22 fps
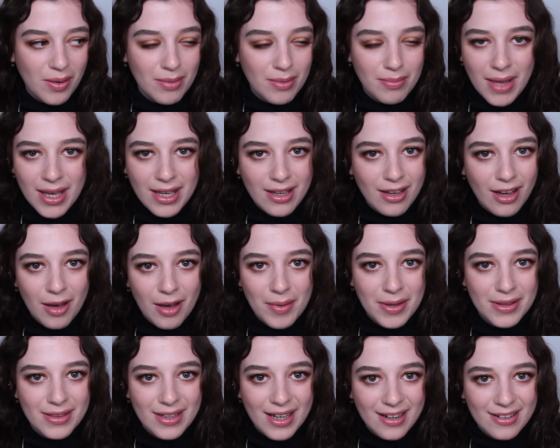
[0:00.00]
and makeup
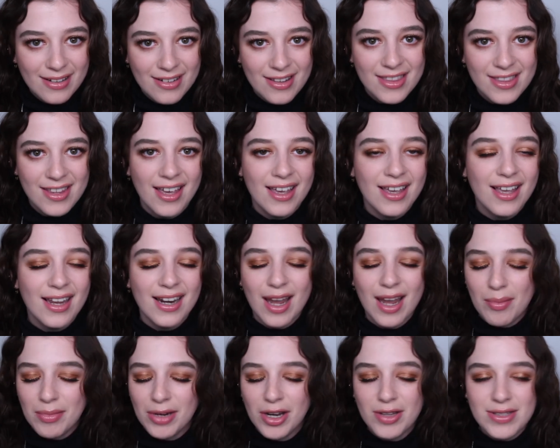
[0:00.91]
and that kind of thing,
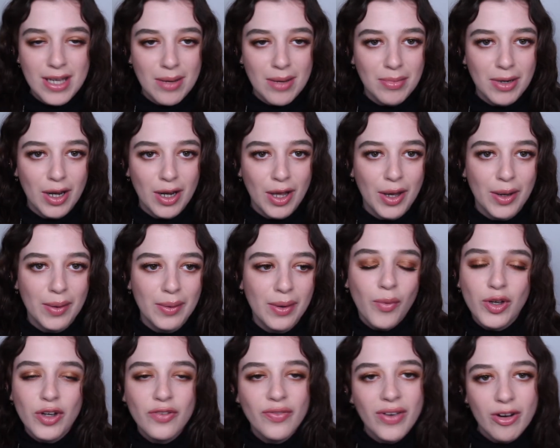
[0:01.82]
let me know down below
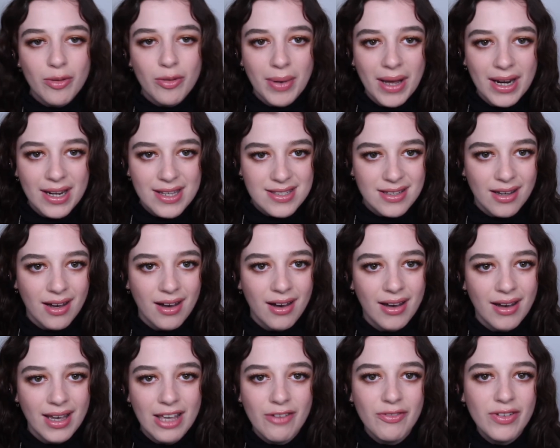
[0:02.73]
what your favourite palettes
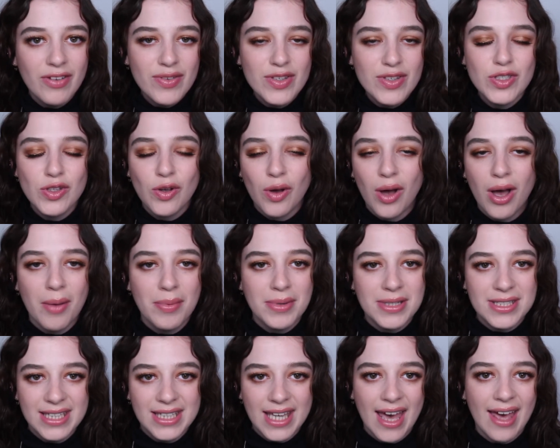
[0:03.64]
are. Even if it's not
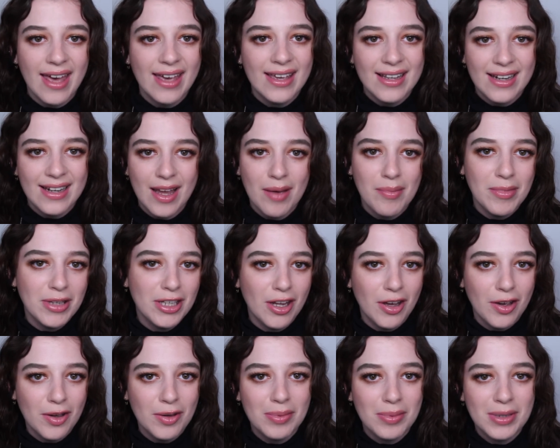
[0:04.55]
Urban Decay, let me
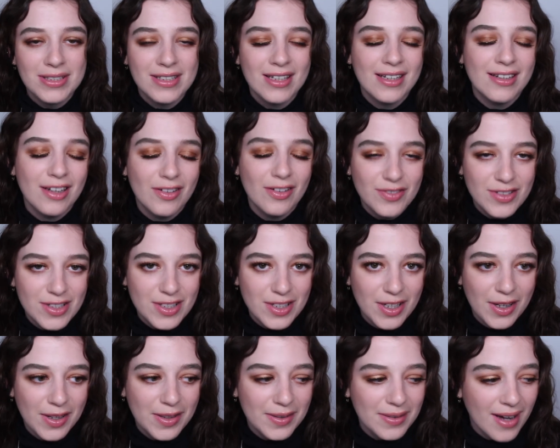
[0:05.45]
know because I'd love to
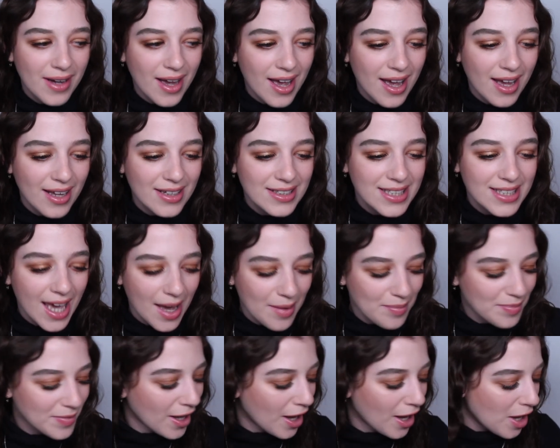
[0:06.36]
know. And yeah,
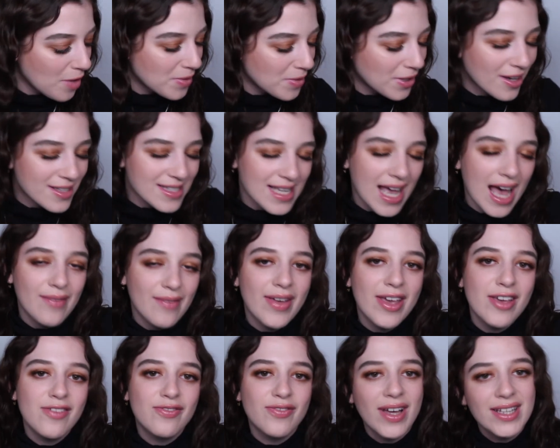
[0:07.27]
I hope you guys have
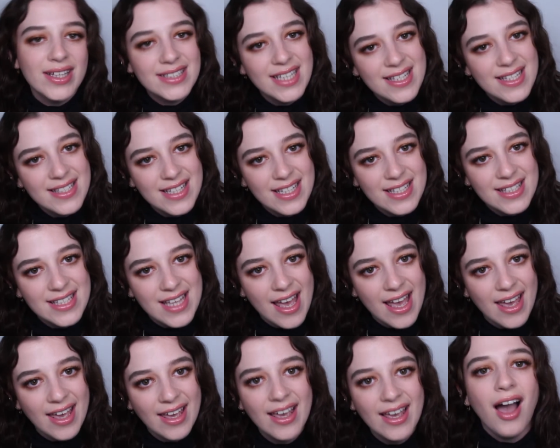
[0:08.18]
a fantastic
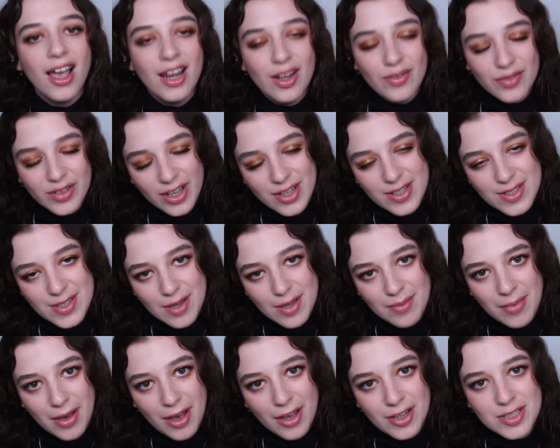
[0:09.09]
day. I love you guys so
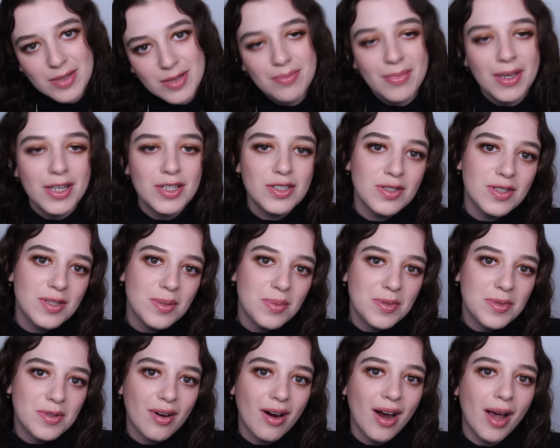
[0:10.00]
much. Make sure you
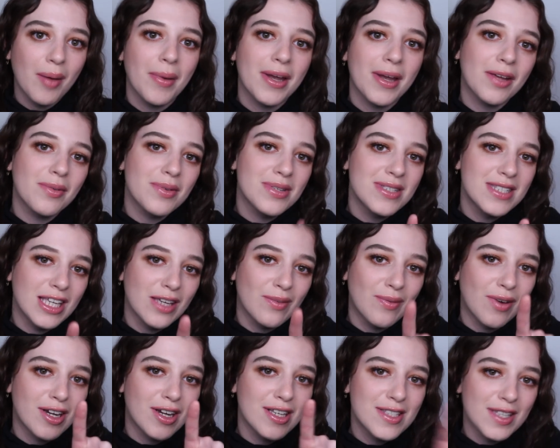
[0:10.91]
subscribe and I will see you
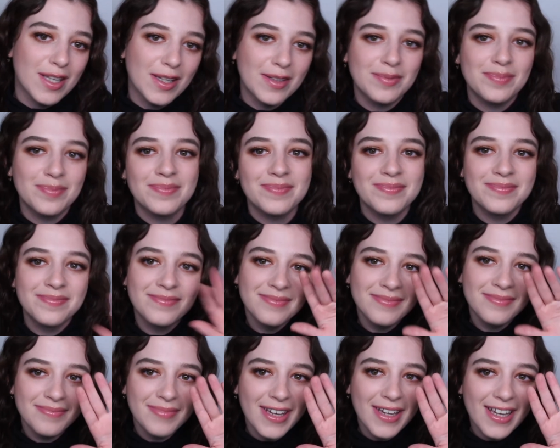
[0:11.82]
very soon.
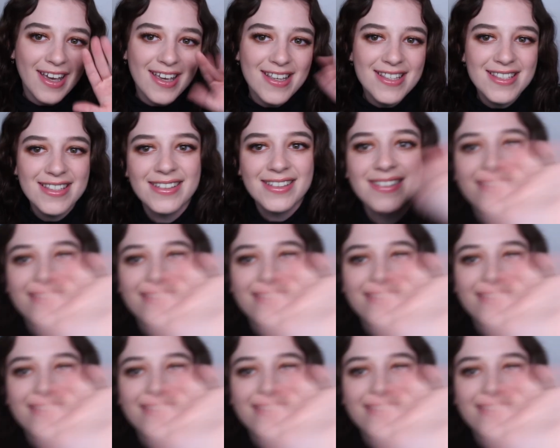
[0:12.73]
Bye guys!